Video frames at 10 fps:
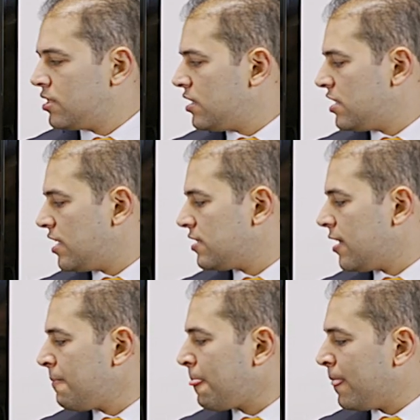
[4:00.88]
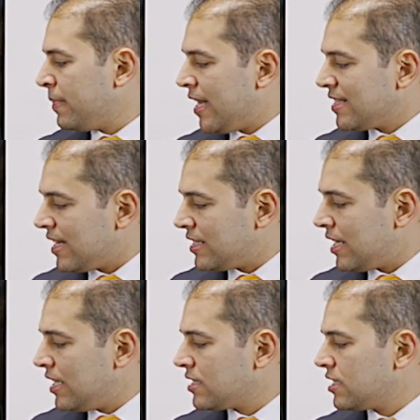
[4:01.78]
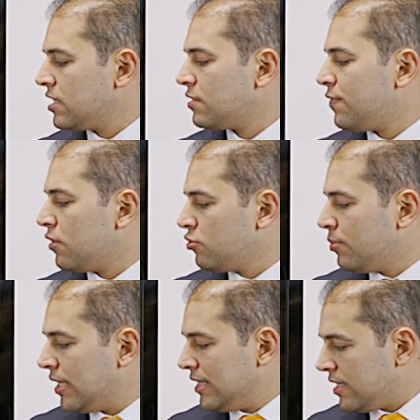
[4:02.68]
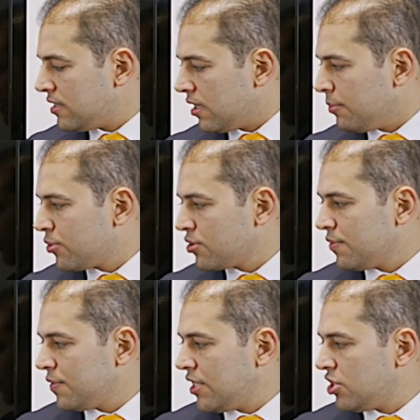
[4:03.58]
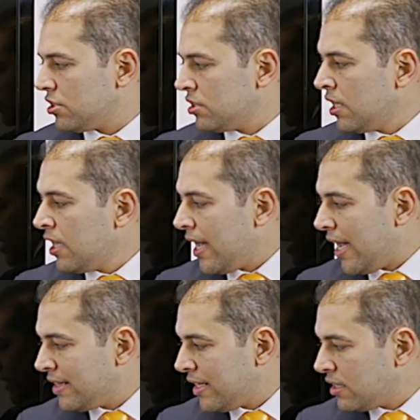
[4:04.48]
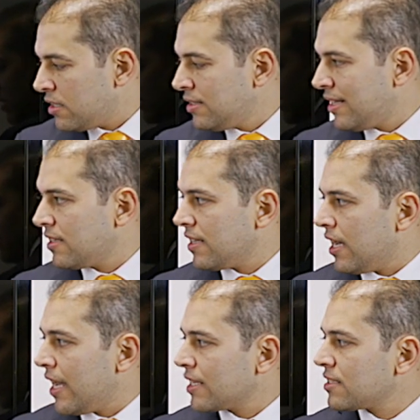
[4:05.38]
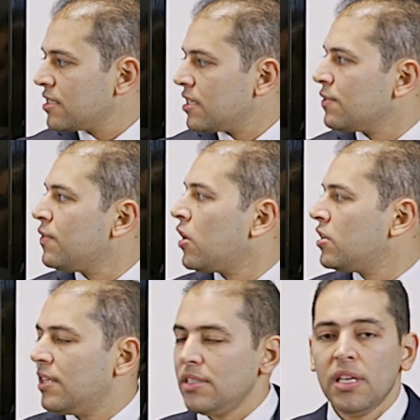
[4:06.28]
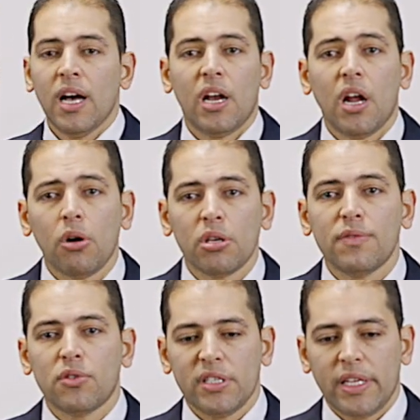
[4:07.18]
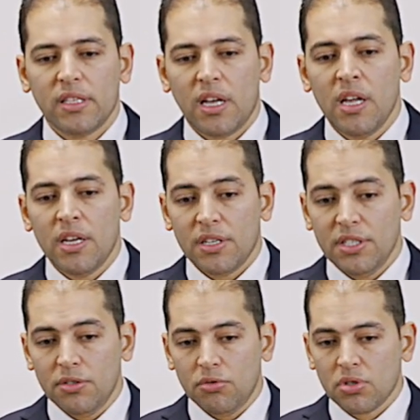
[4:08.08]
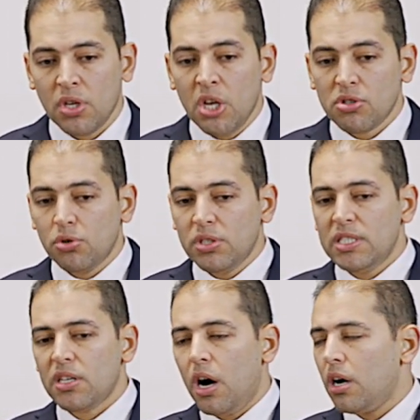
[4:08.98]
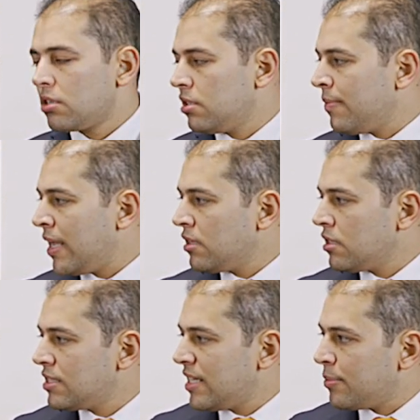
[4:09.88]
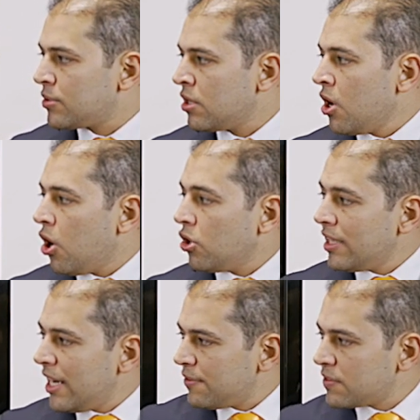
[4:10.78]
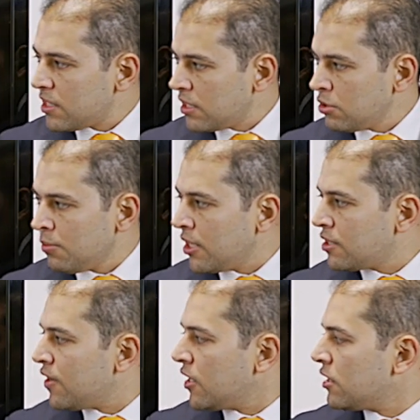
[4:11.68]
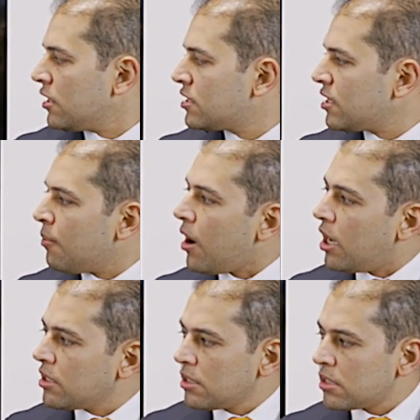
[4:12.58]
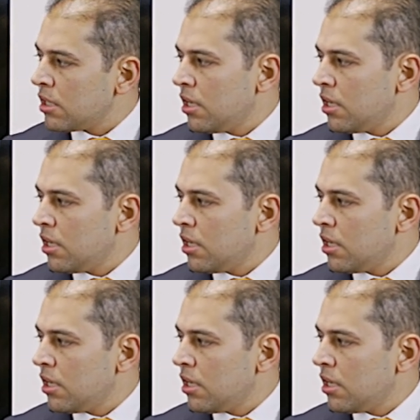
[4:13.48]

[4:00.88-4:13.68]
the data, data analysis, followed by data preservation, and then data access, and finally allowing for data reuse. So these are the main steps. On the left side, you might find some other